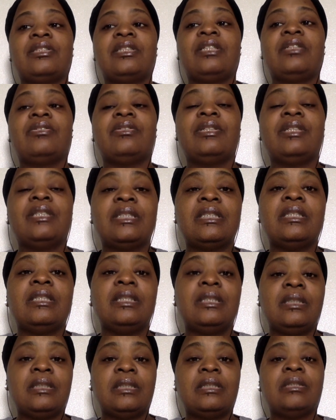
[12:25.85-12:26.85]
and
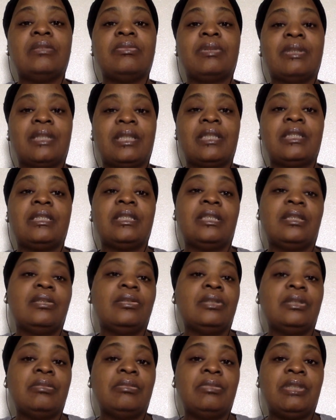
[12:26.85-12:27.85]
synchronicities is what that
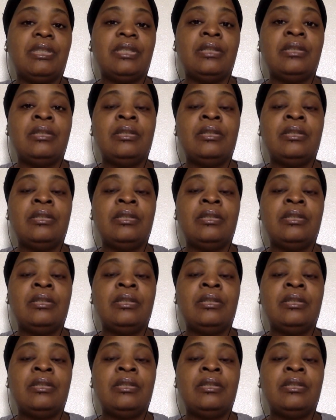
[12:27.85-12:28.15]
tells me.